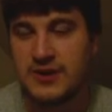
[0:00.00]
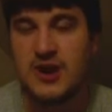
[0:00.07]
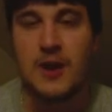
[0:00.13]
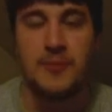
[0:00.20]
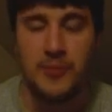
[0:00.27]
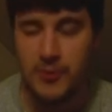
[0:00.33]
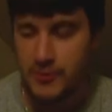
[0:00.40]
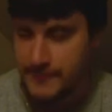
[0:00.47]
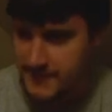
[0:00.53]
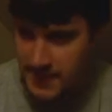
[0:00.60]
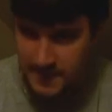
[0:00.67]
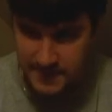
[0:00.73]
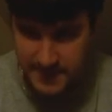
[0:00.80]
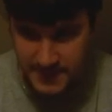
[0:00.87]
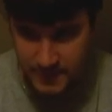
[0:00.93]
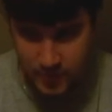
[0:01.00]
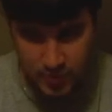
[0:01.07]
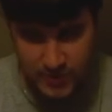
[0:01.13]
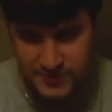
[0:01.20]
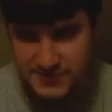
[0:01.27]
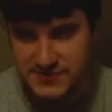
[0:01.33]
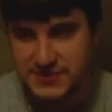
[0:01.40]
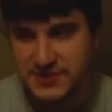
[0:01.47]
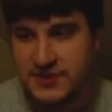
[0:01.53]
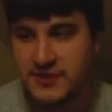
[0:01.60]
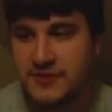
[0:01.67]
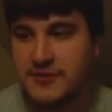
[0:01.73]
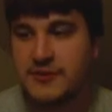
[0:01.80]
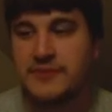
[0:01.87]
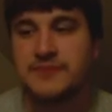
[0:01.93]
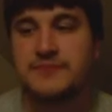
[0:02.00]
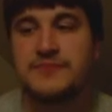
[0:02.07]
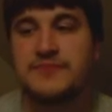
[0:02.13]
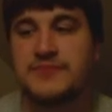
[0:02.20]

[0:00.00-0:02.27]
couple up in the woods, you know, they're,